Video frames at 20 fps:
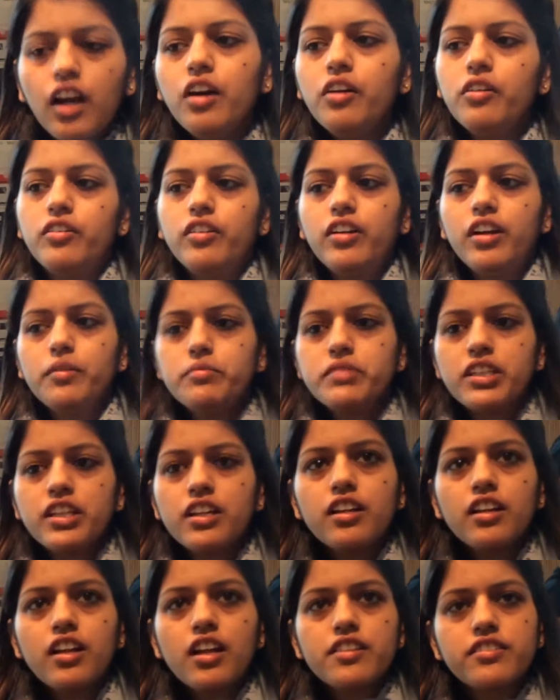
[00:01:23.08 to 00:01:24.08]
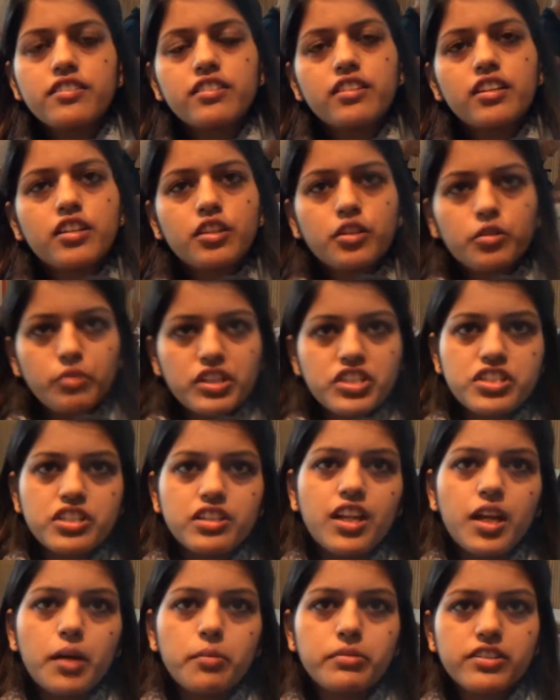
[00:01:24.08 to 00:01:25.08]
Oh, I'm taking classes at Innovation
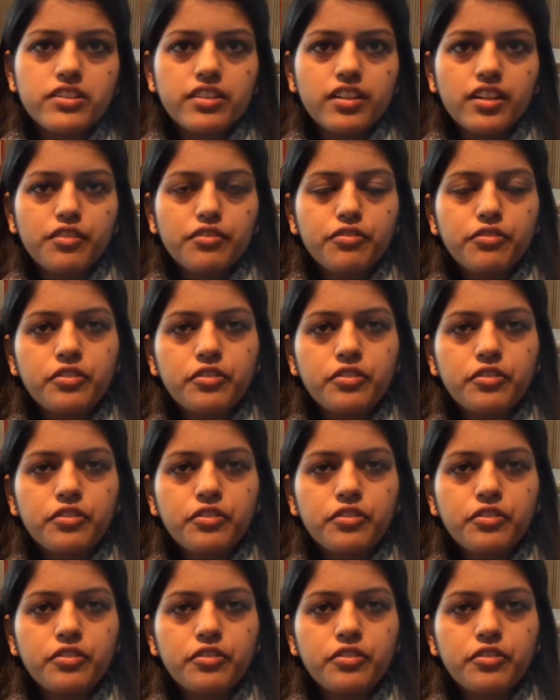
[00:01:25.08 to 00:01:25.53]
Lab itself.